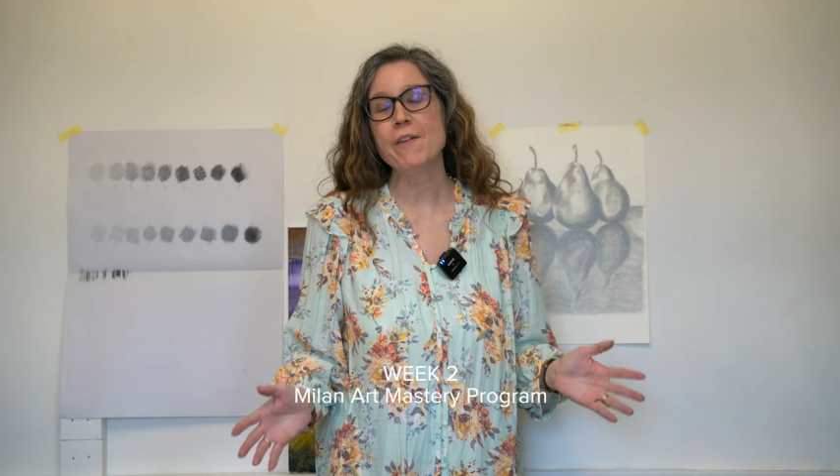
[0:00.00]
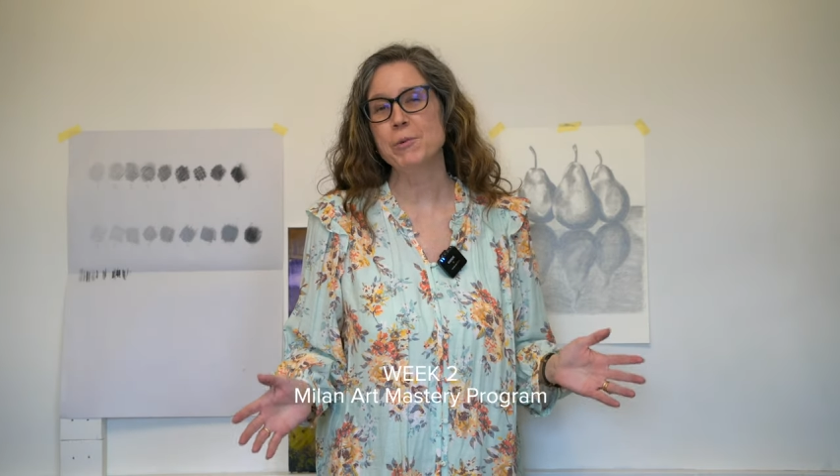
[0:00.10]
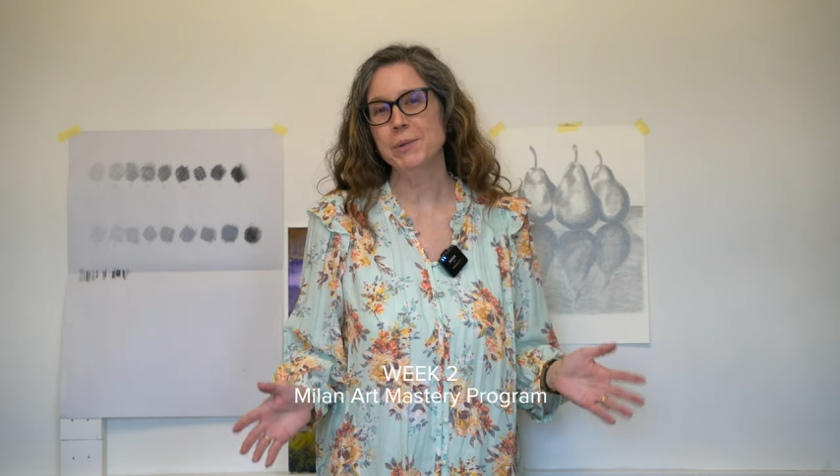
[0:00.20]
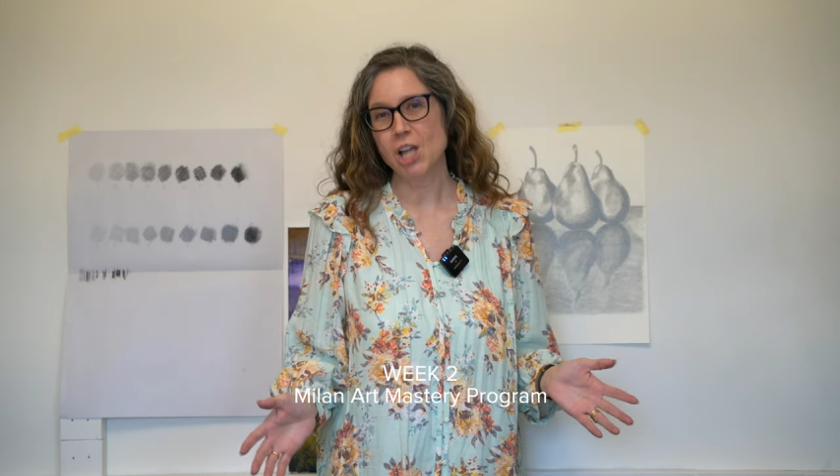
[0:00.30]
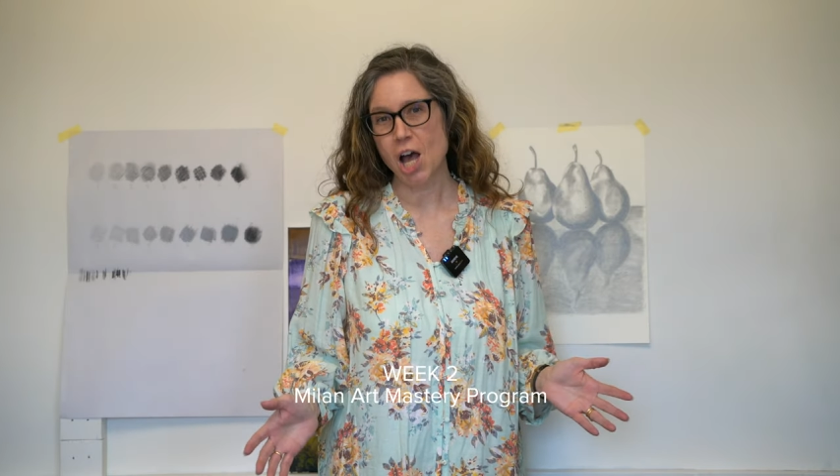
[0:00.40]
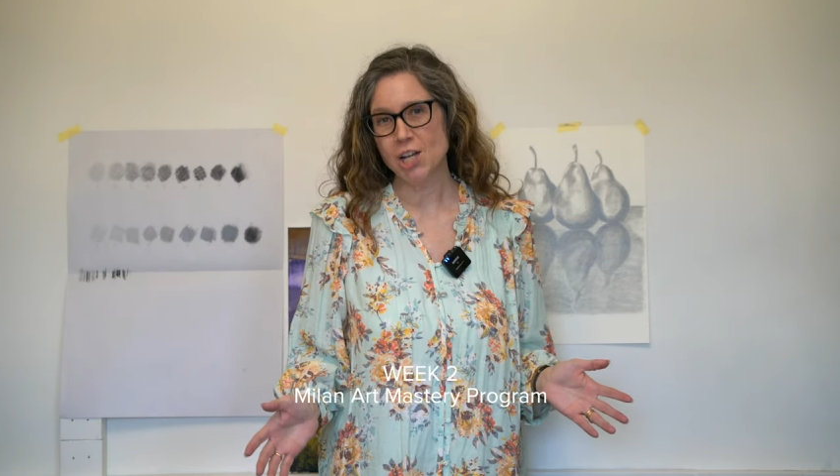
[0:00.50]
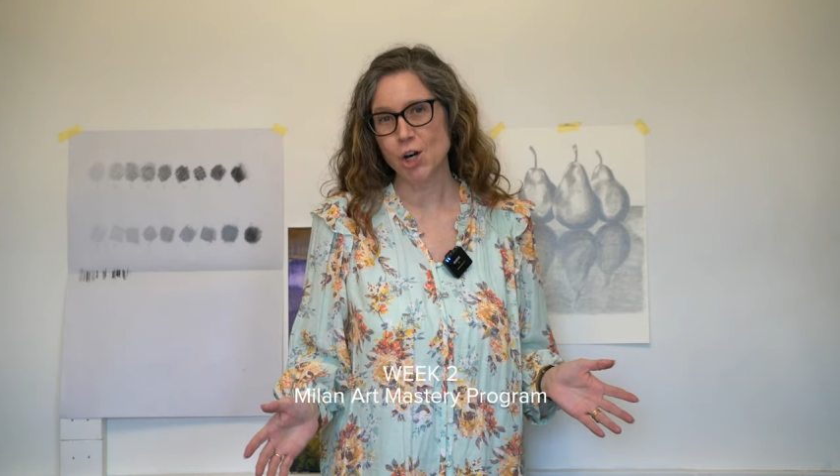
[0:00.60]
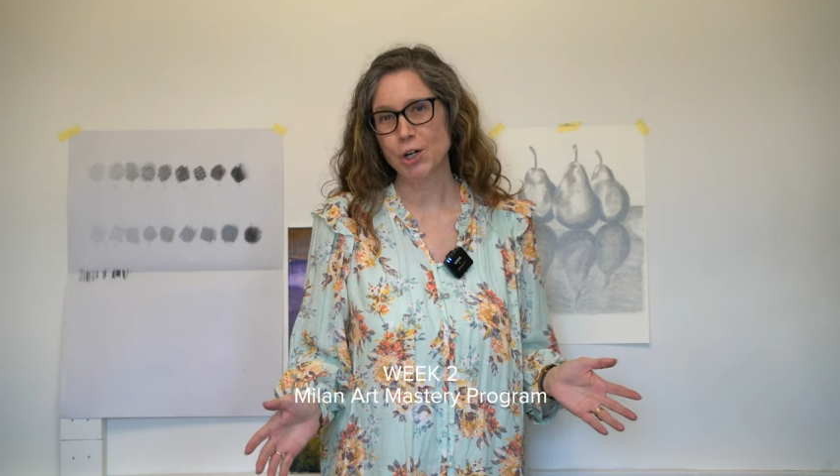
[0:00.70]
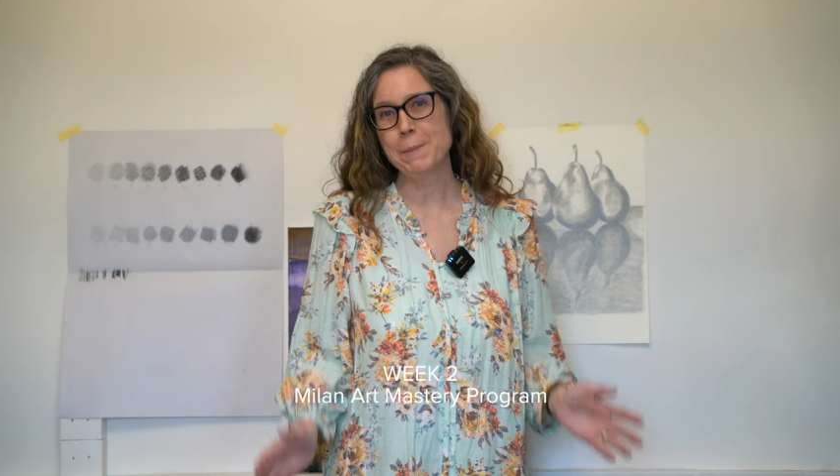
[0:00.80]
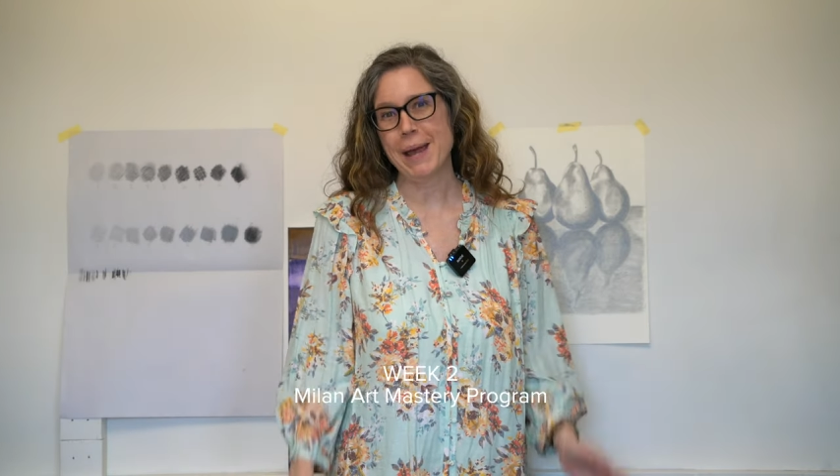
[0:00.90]
of the Milan
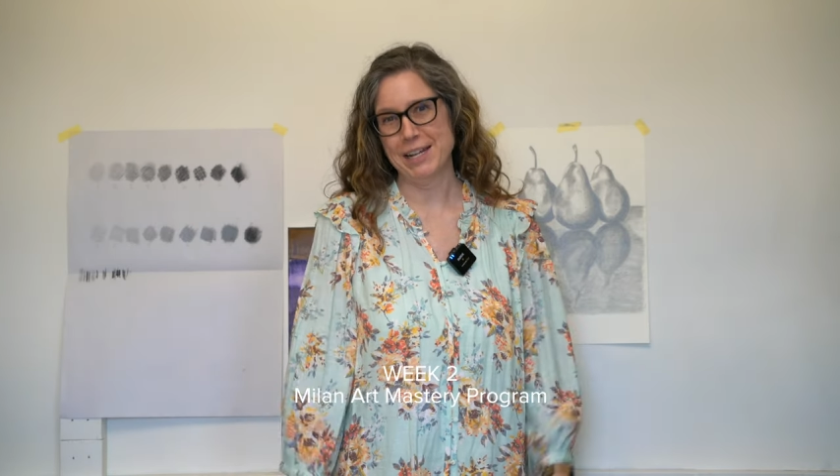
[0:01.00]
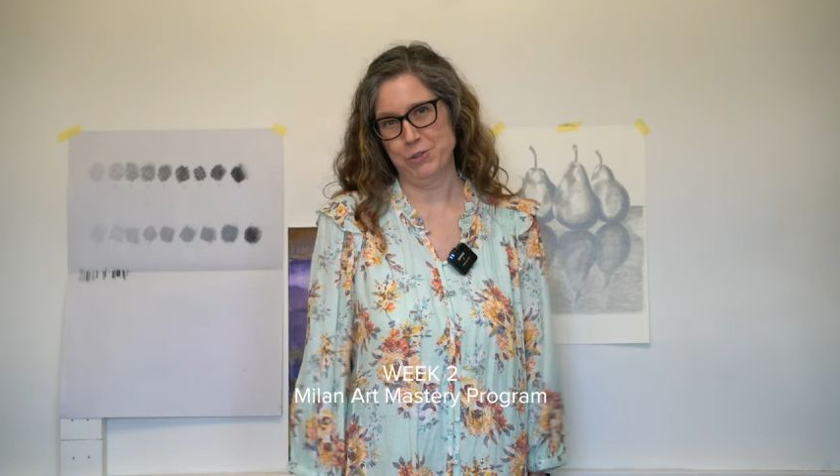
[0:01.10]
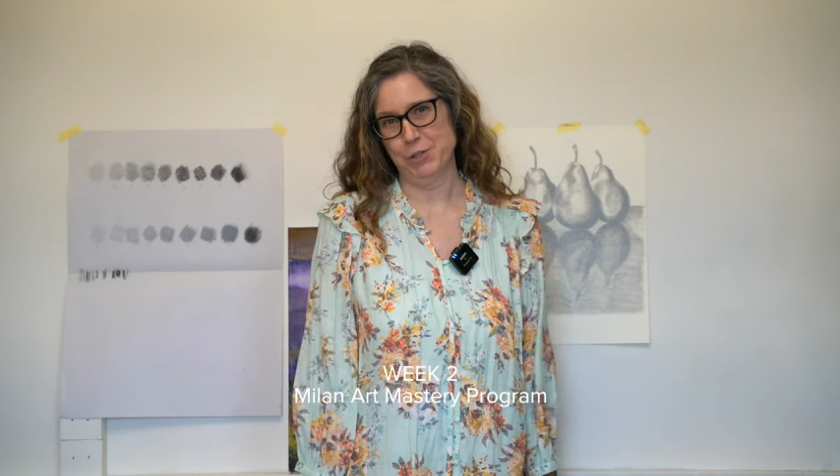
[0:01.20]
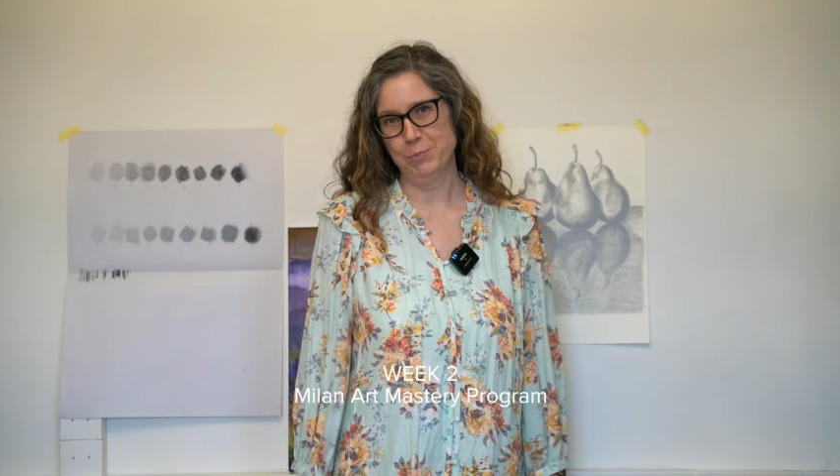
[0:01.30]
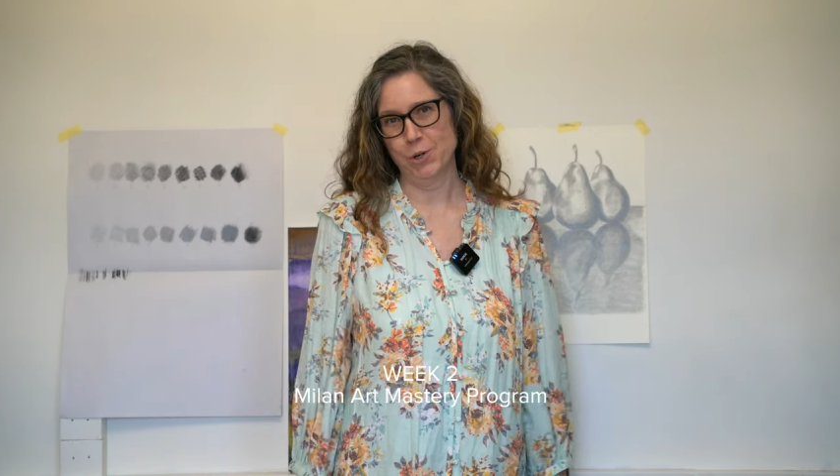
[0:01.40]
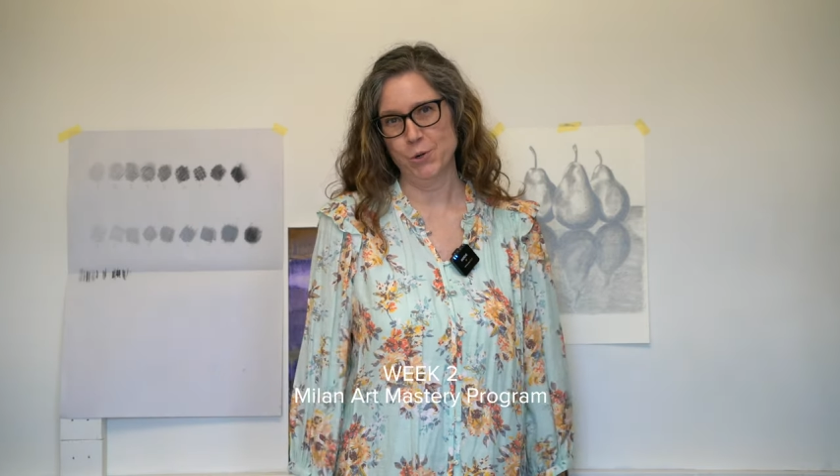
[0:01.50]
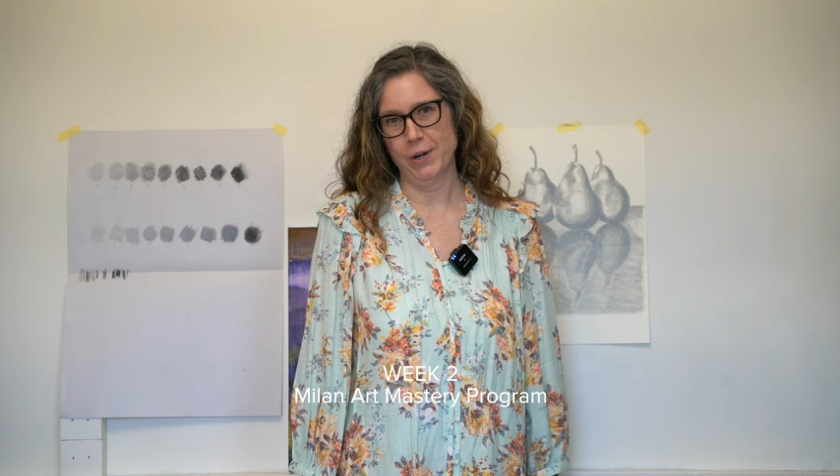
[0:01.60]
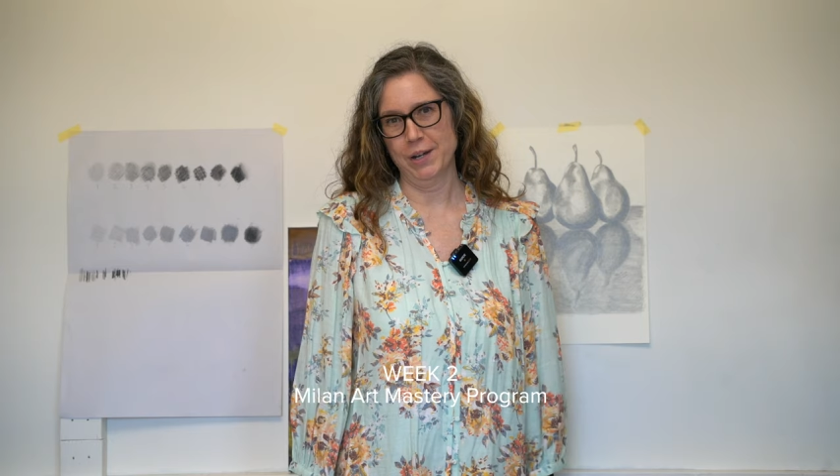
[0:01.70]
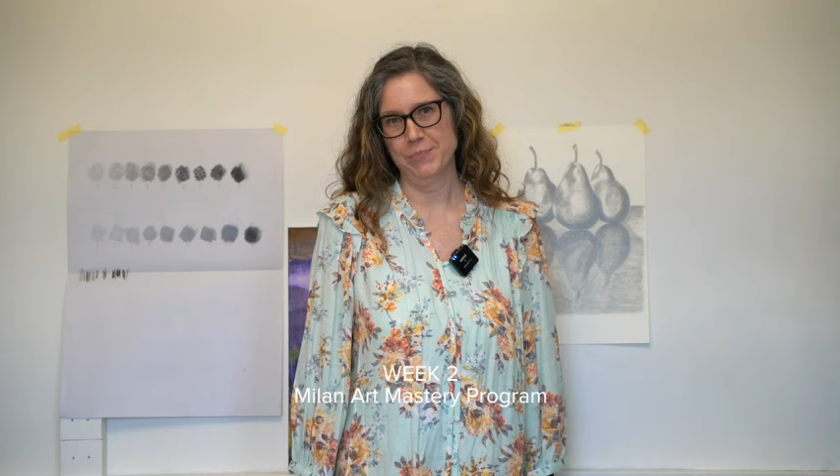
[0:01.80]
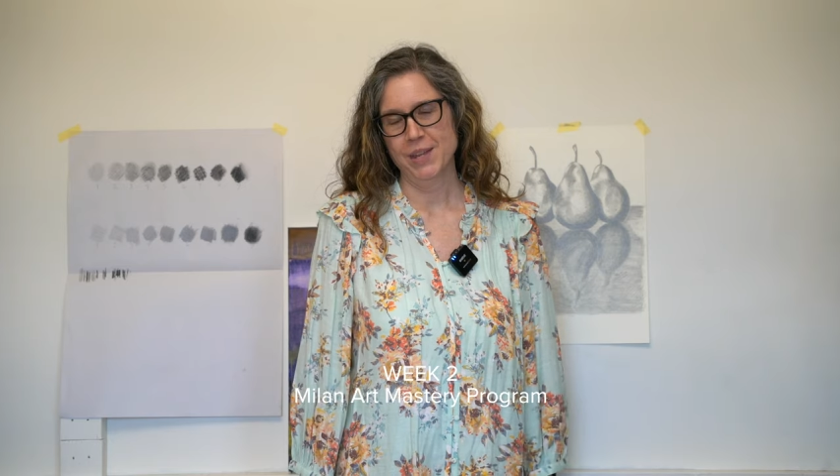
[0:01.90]
Art Mastery
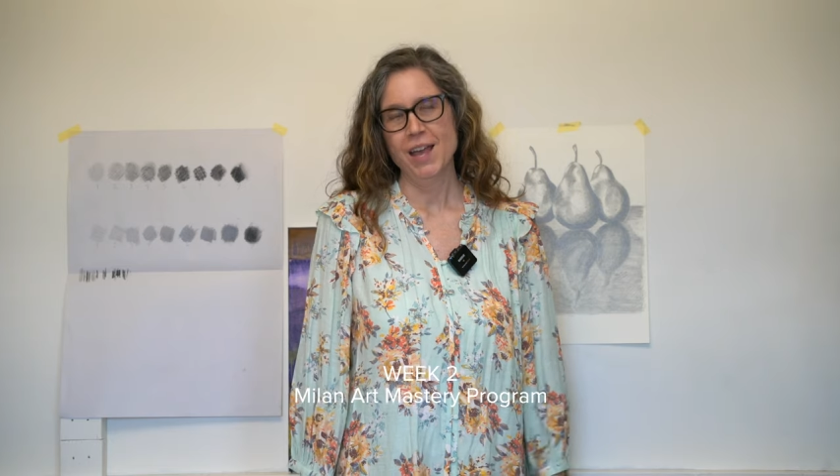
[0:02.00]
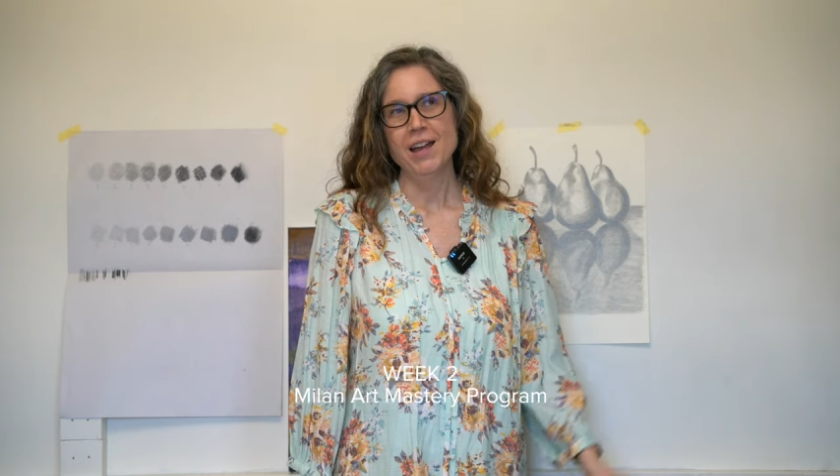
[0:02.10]
Program.